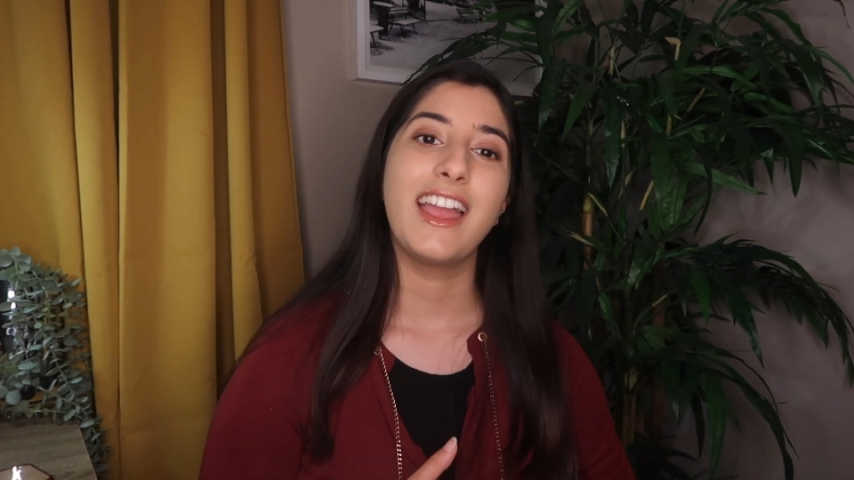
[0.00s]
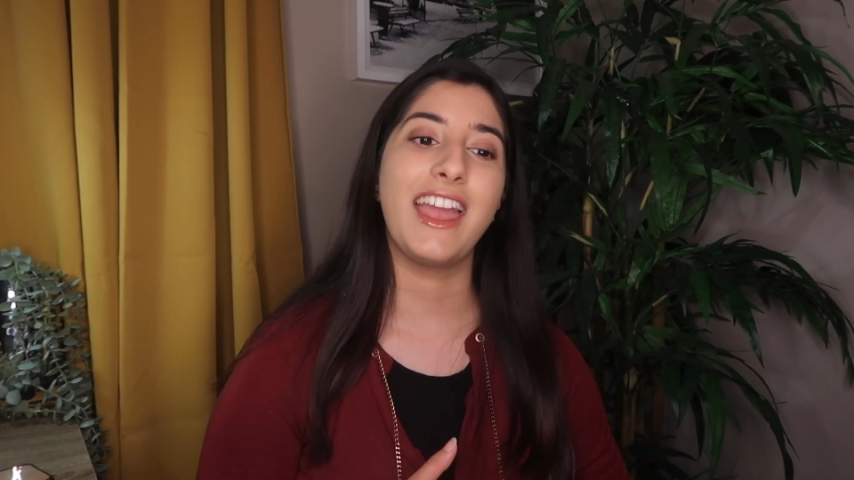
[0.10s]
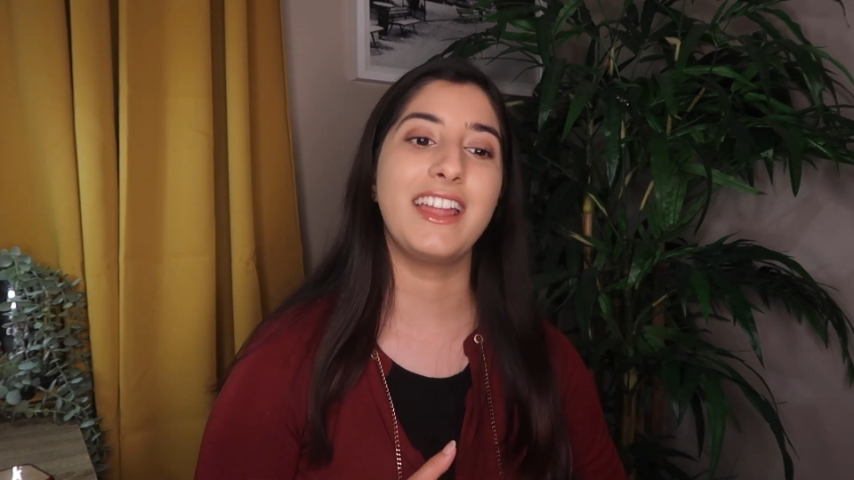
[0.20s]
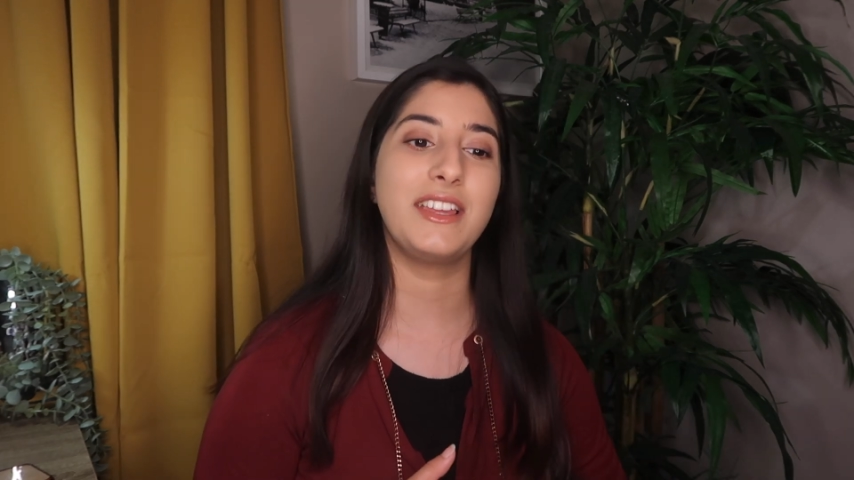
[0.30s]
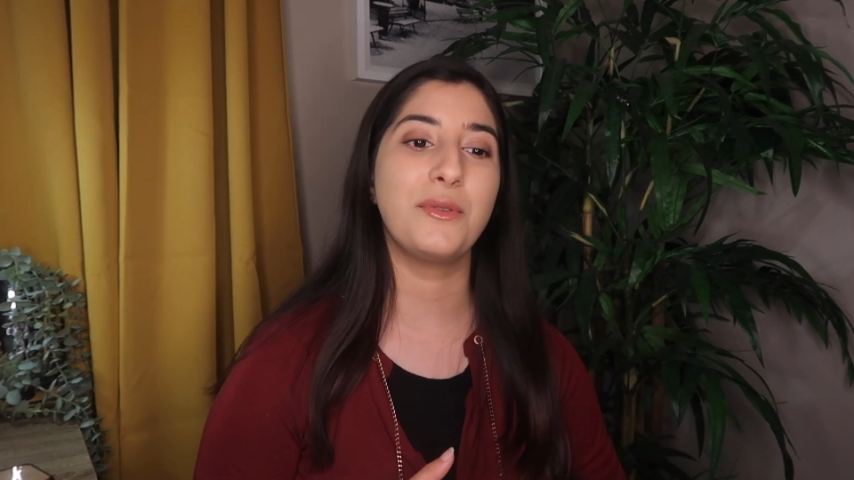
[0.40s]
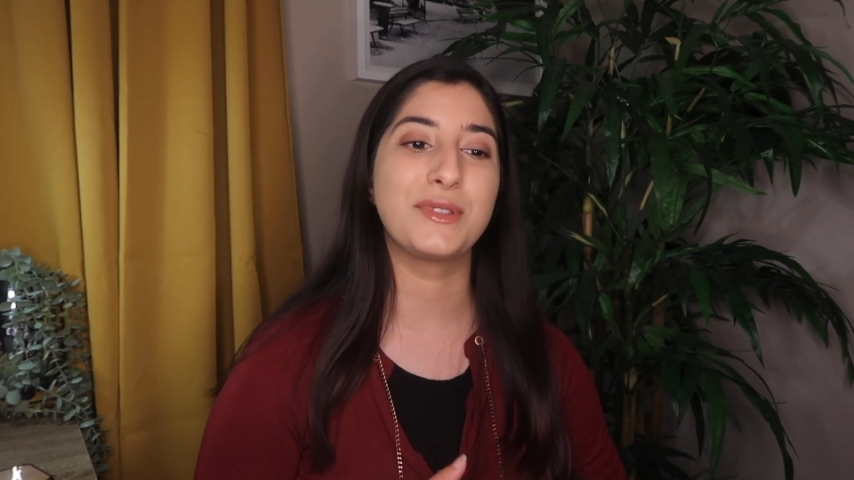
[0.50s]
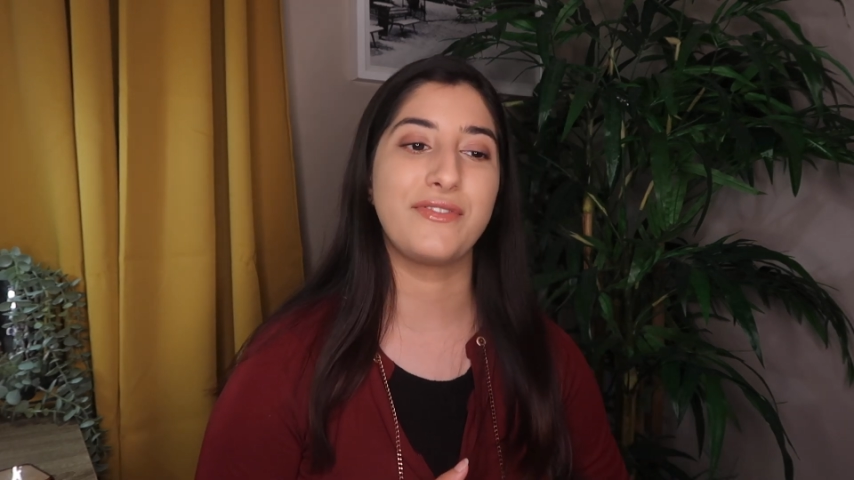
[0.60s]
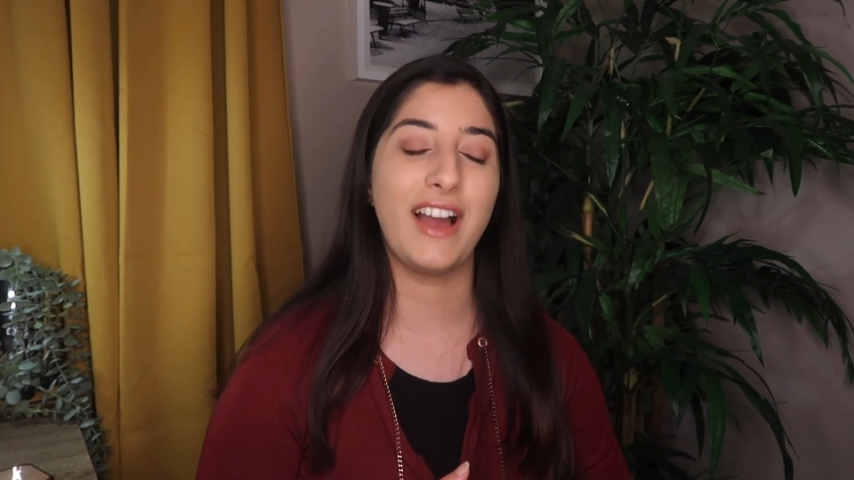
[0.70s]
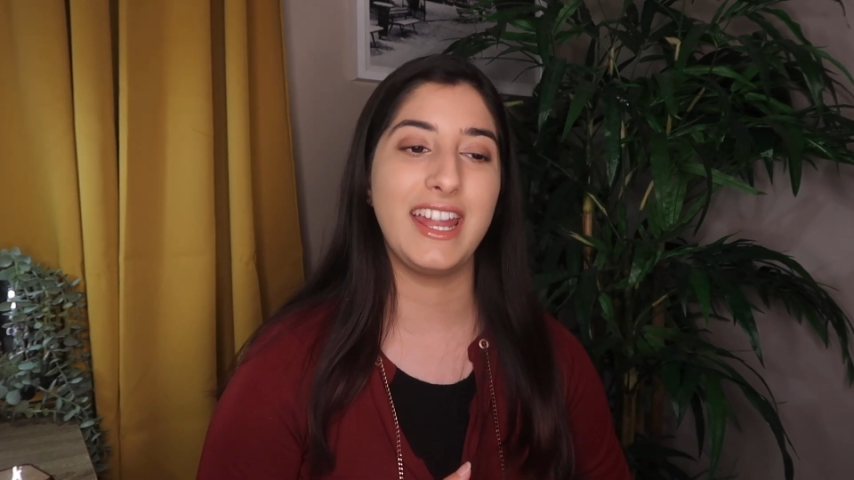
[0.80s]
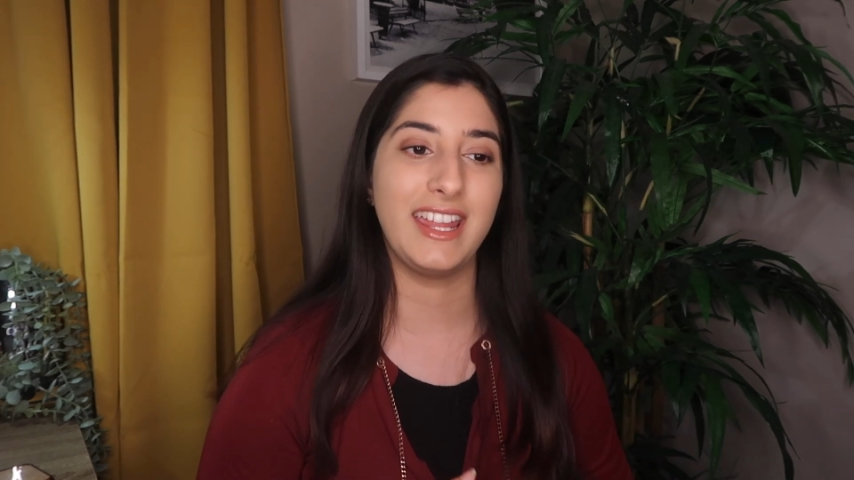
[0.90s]
and he was
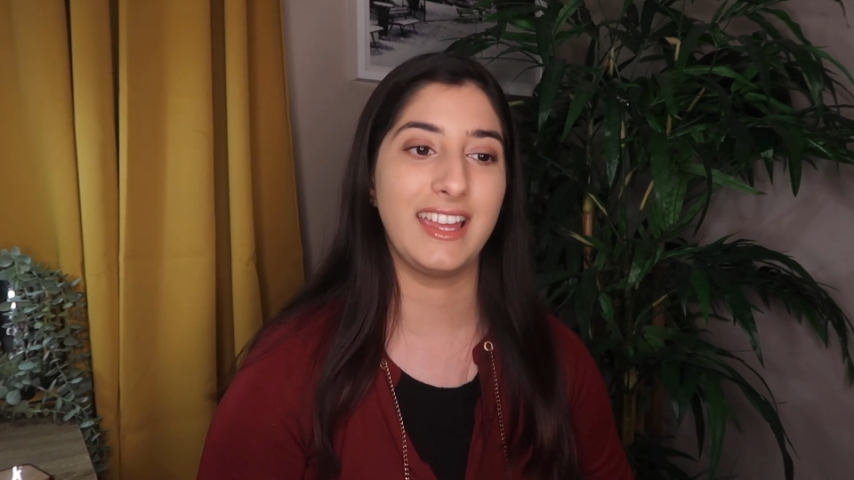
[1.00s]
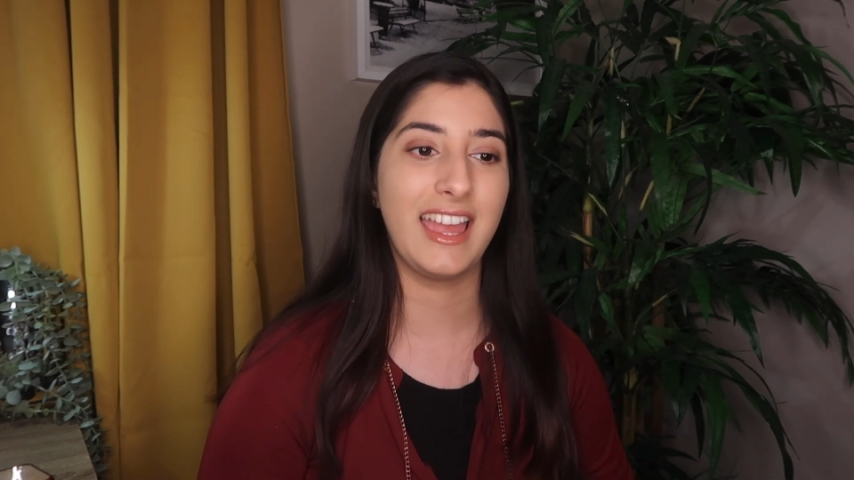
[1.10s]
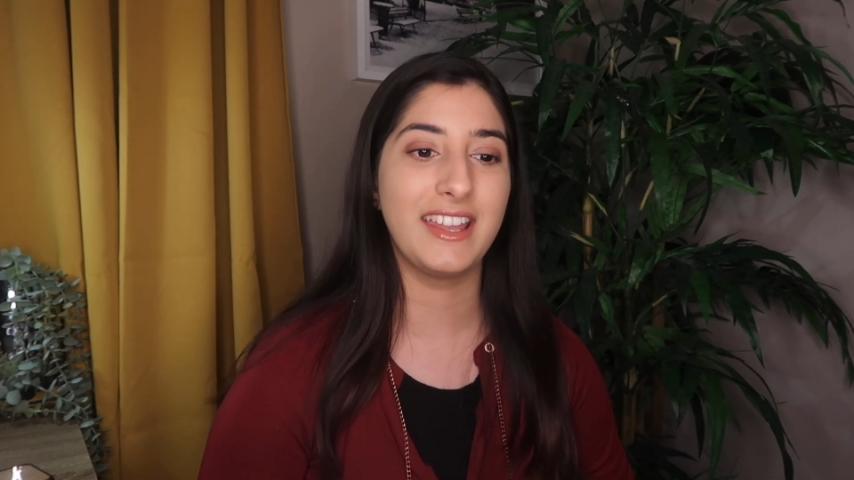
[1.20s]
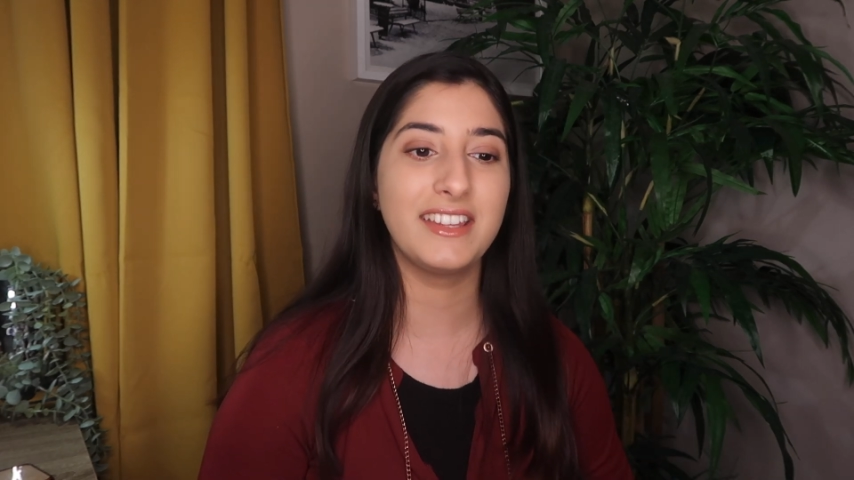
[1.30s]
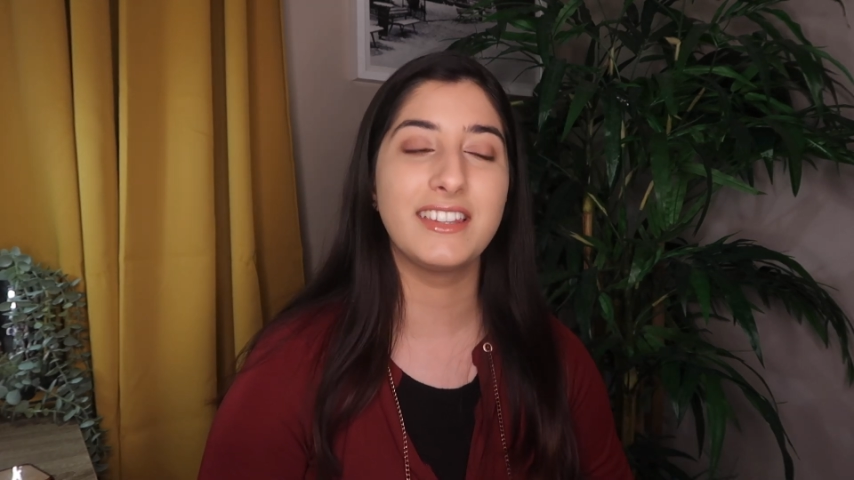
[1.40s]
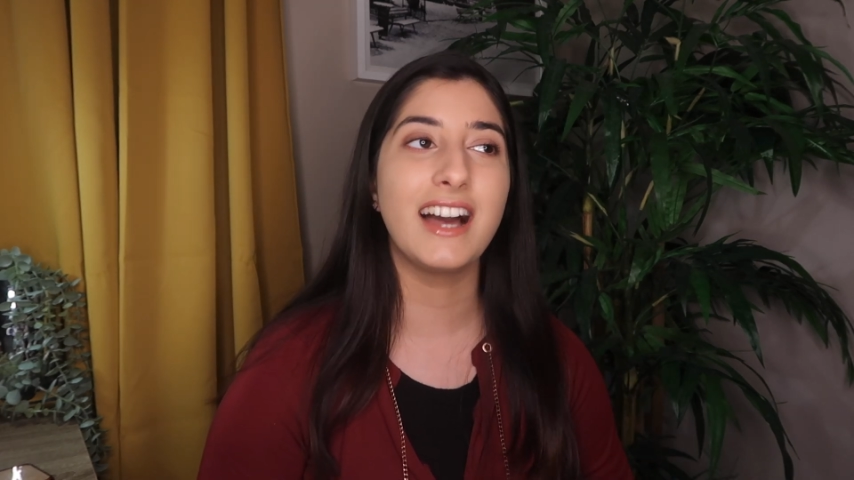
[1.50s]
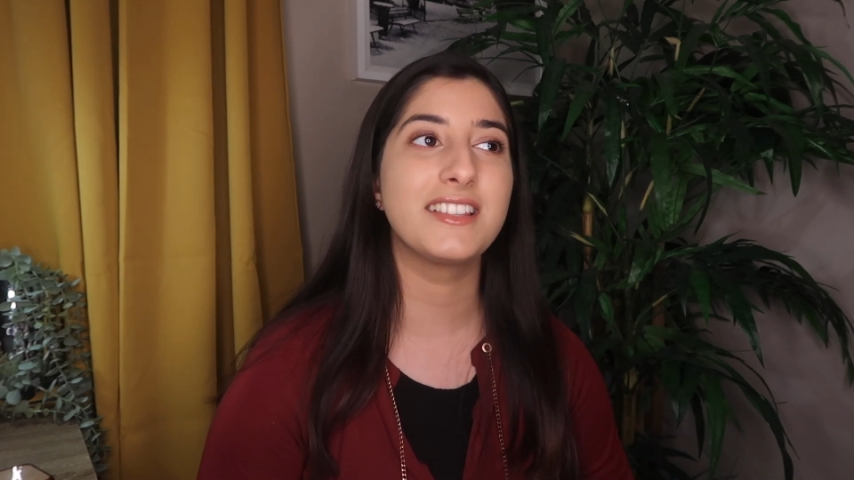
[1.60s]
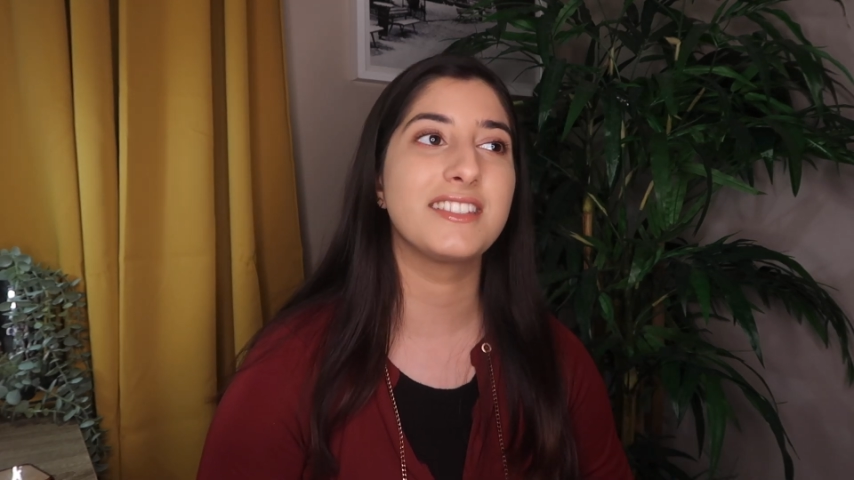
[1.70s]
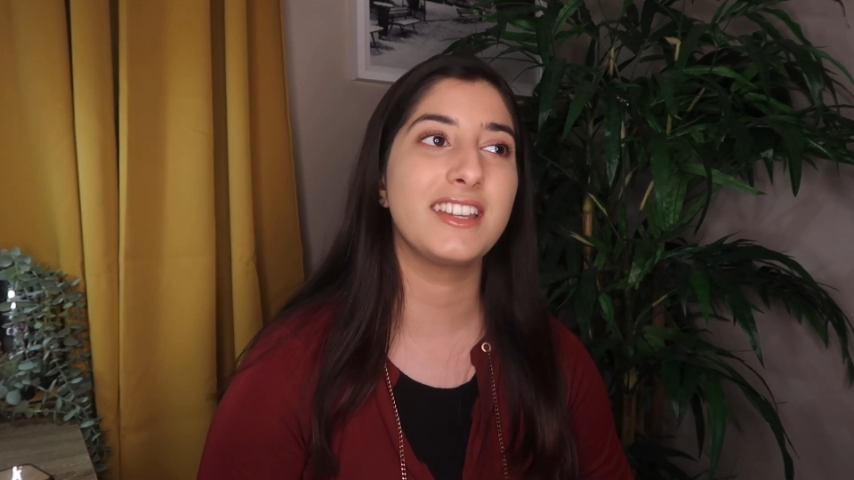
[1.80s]
fighting, and in that